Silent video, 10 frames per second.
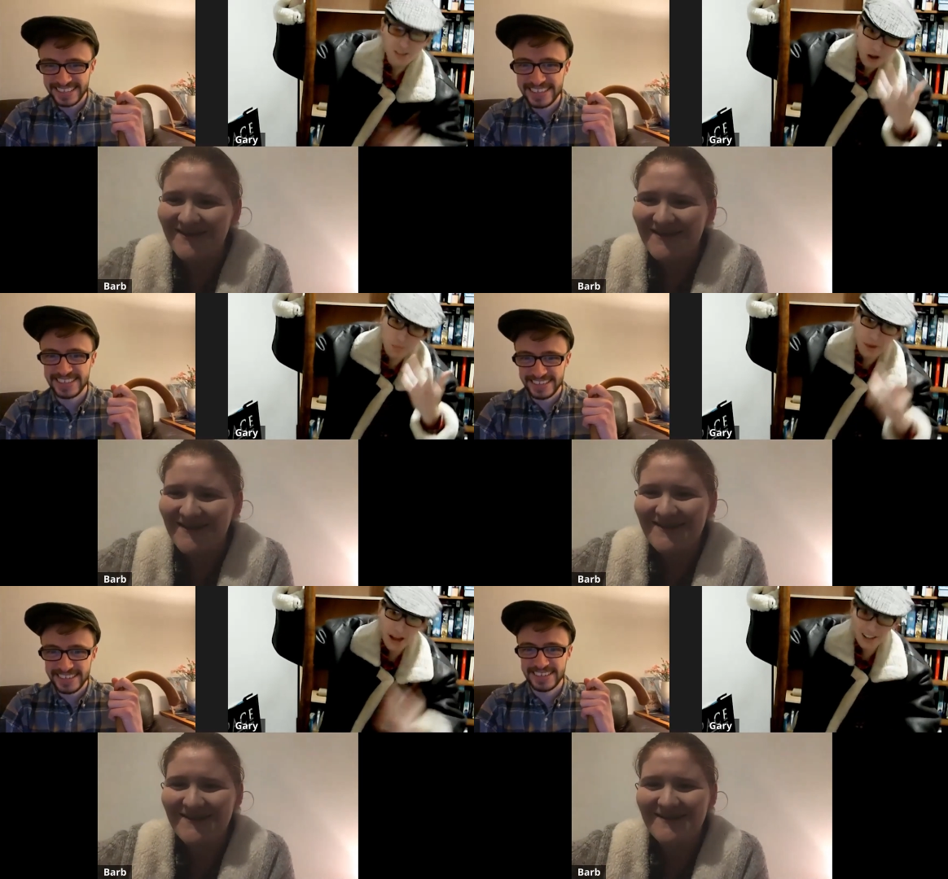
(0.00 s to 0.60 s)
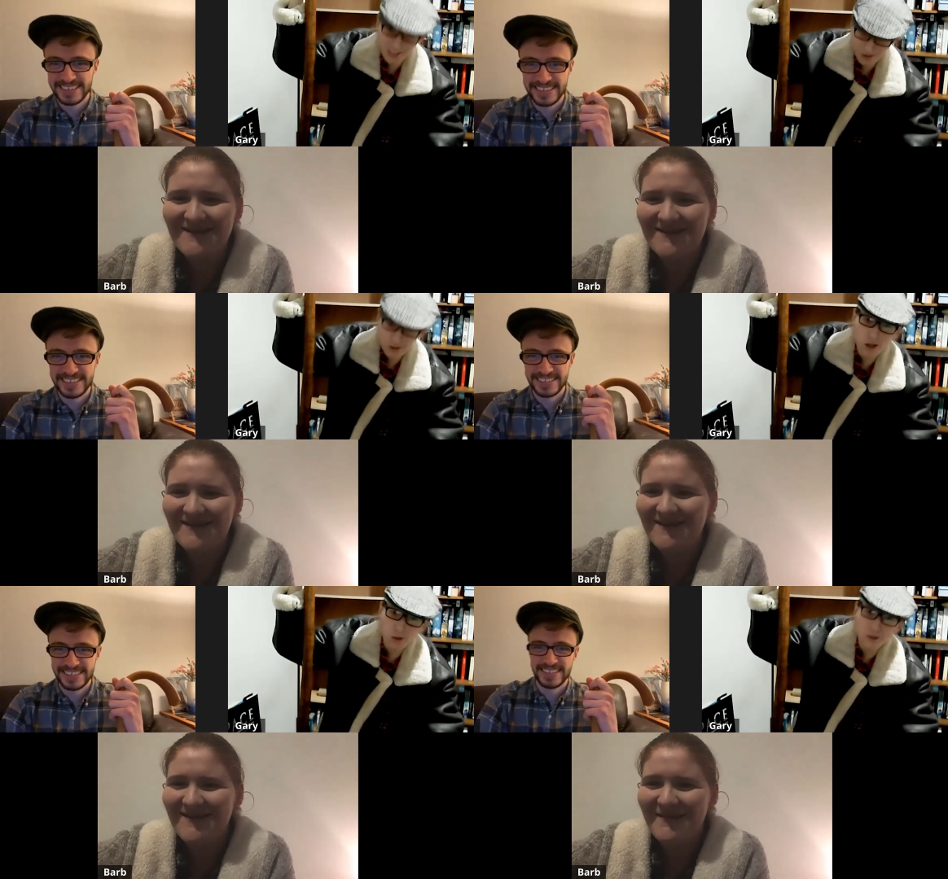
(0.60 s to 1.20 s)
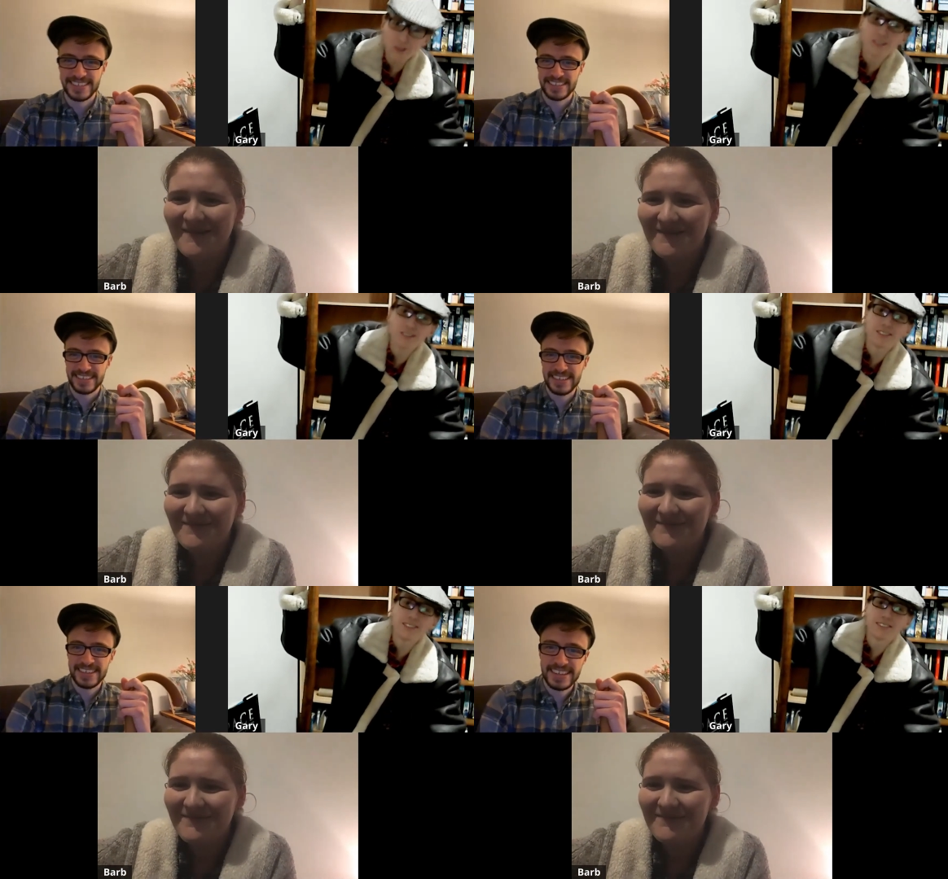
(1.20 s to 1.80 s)
Speaker 1: Not bad, you?
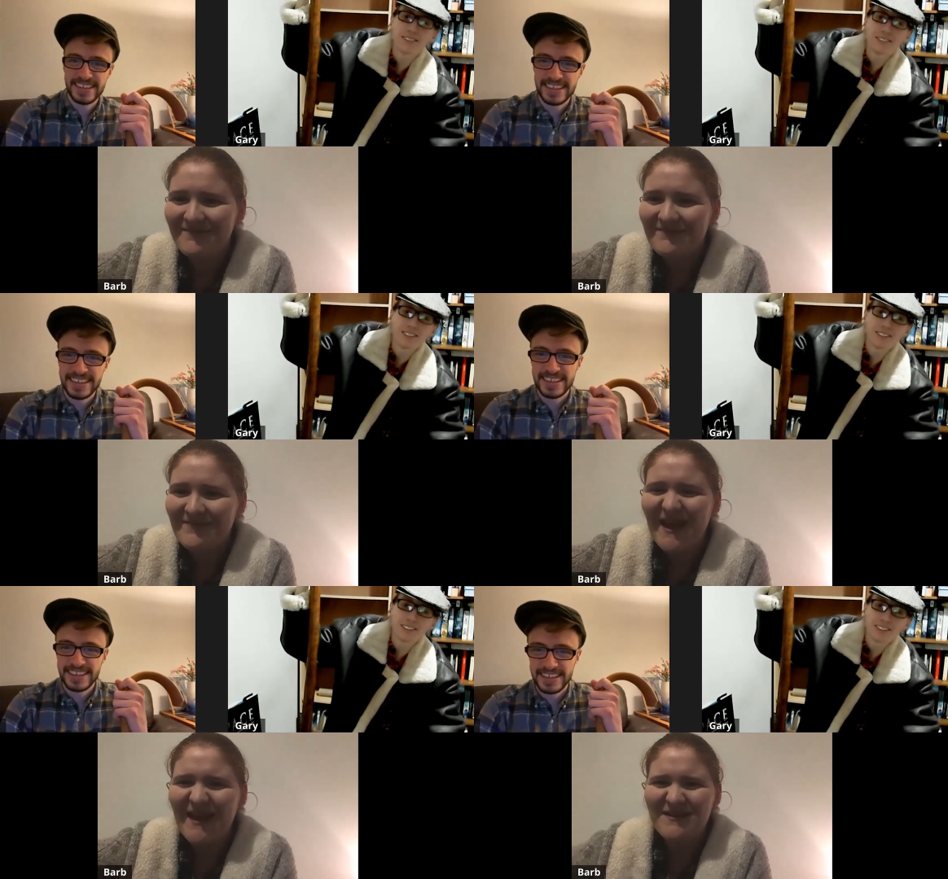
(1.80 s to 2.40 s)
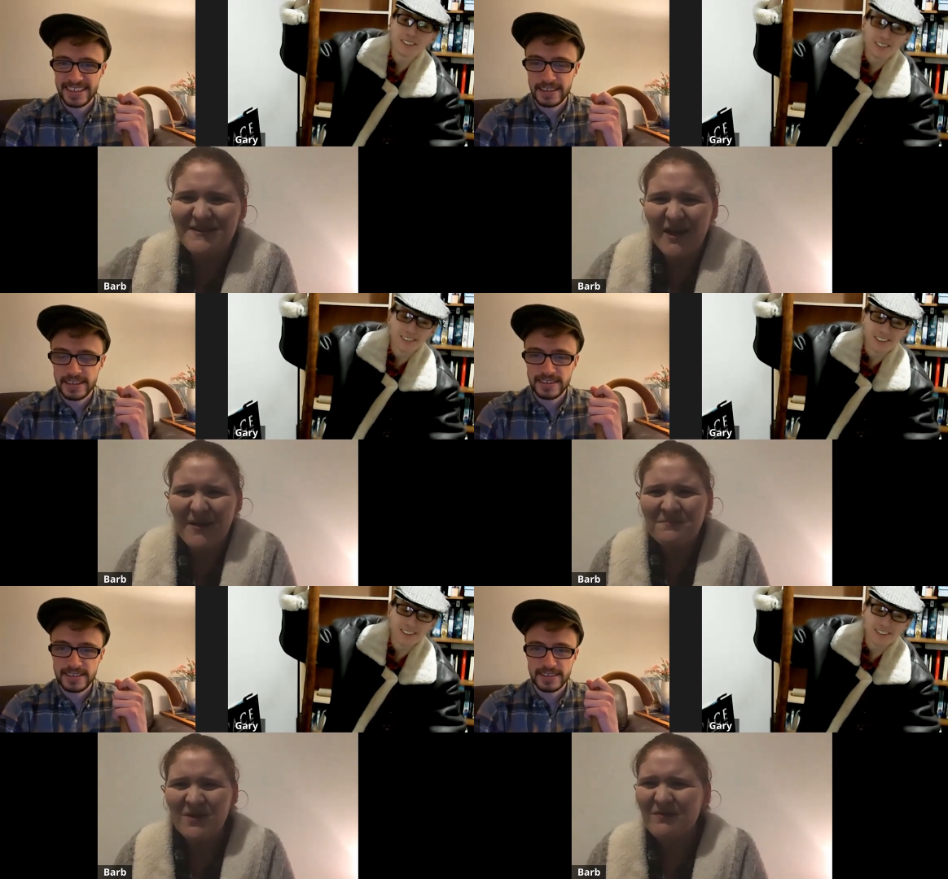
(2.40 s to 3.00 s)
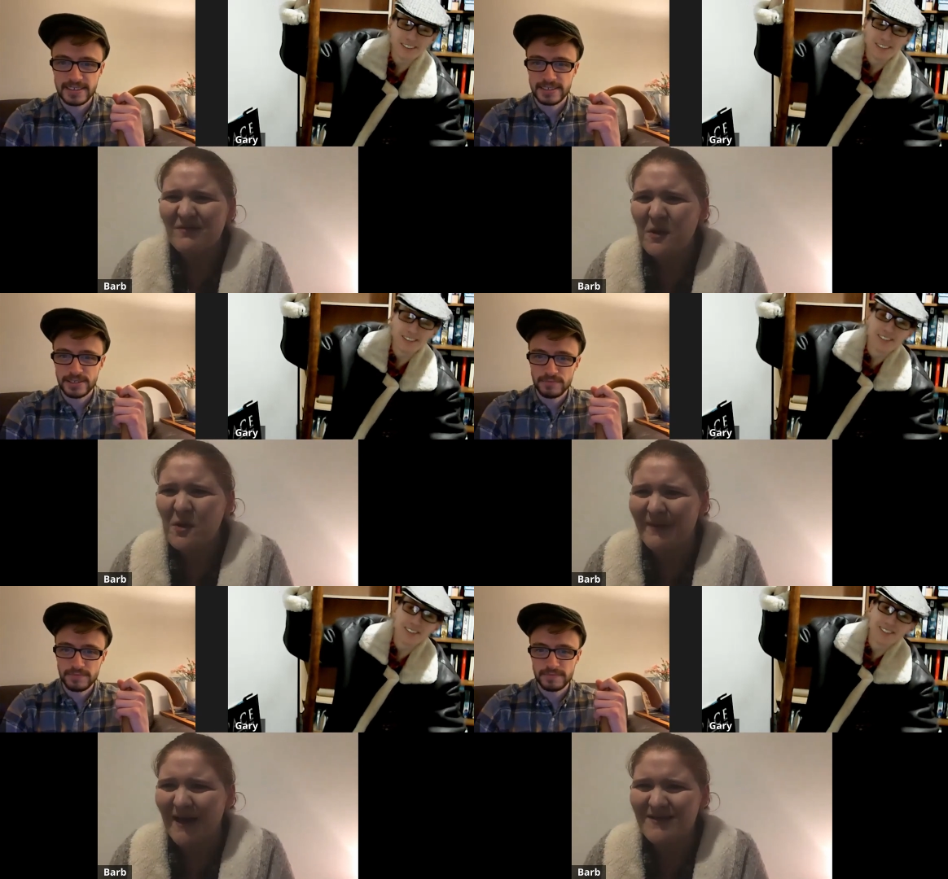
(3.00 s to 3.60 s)
Yeah, you know, not too
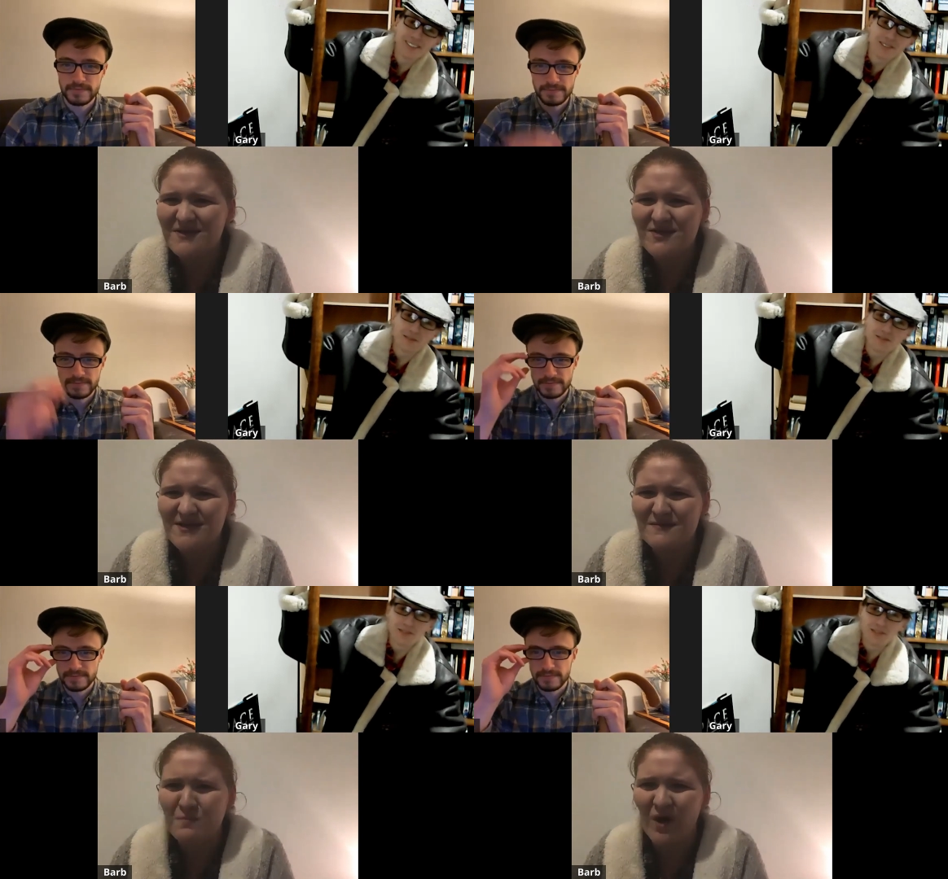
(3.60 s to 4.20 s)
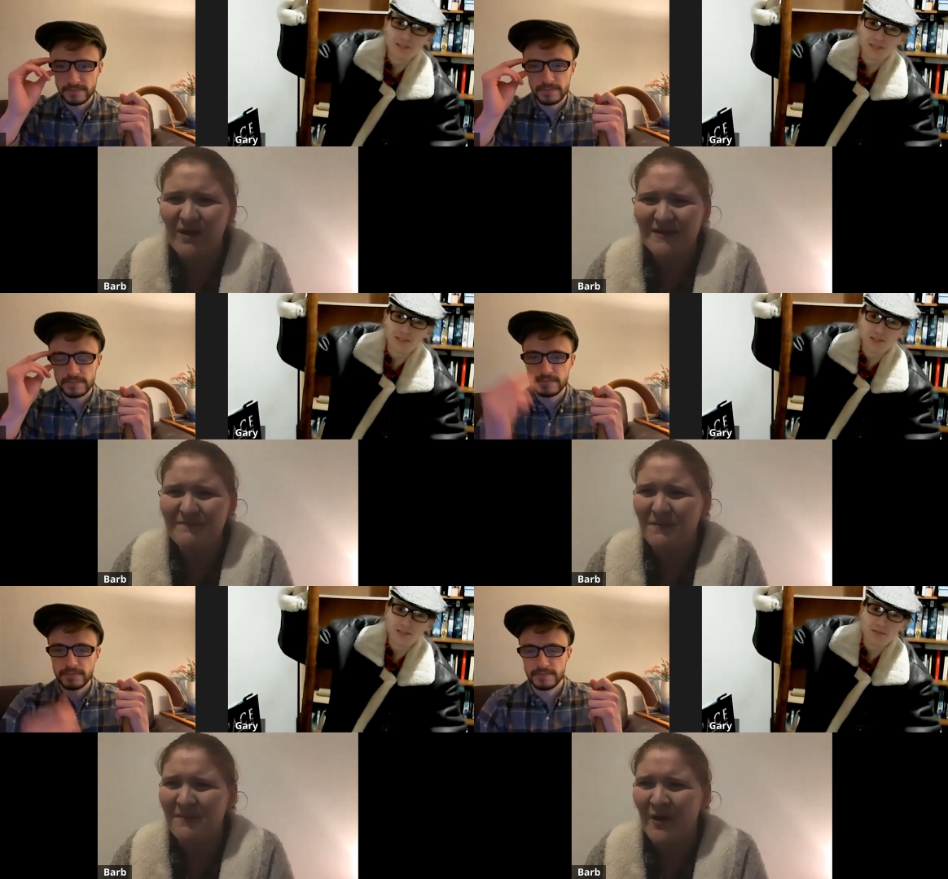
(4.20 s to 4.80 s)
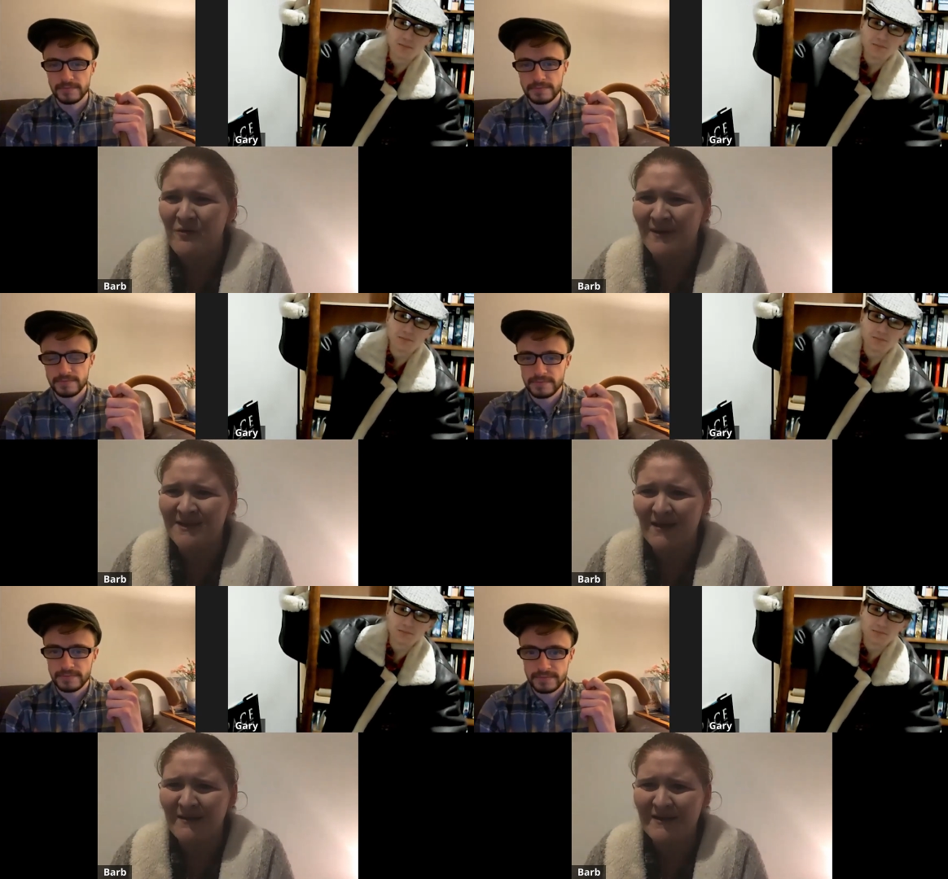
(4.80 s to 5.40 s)
bad. Just this working from home
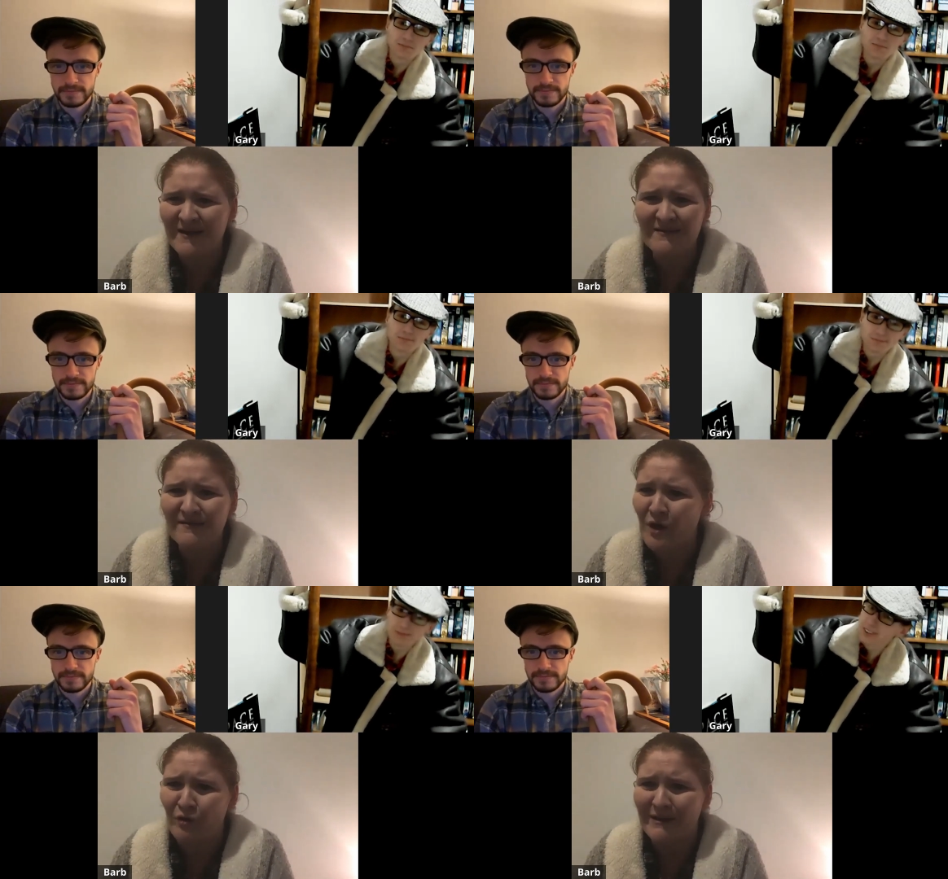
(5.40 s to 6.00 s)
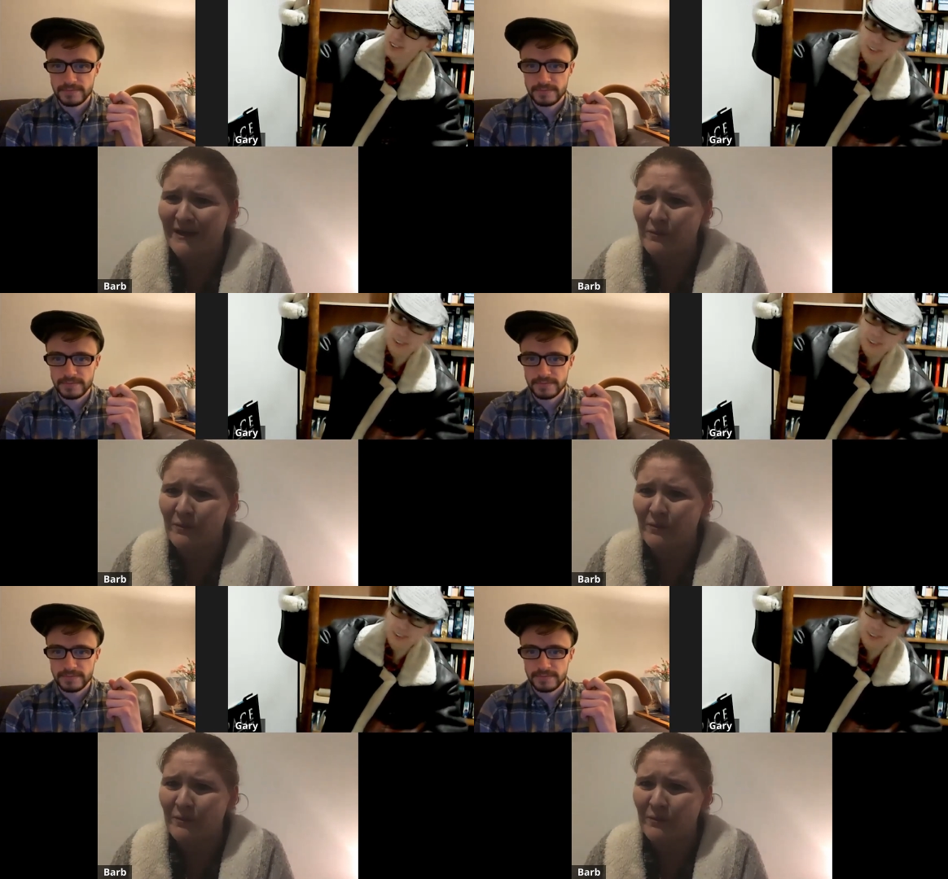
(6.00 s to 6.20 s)
malarkey. It's not really